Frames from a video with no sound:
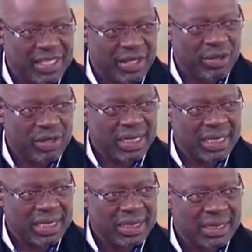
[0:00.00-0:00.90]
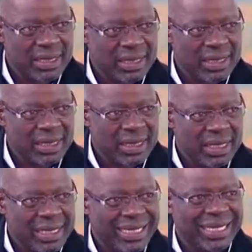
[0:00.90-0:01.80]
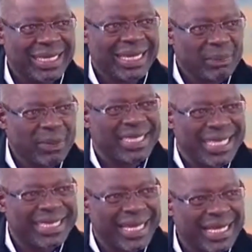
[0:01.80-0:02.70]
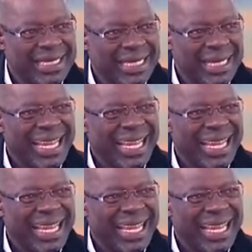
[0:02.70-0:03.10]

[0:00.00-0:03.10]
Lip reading: Congress, represented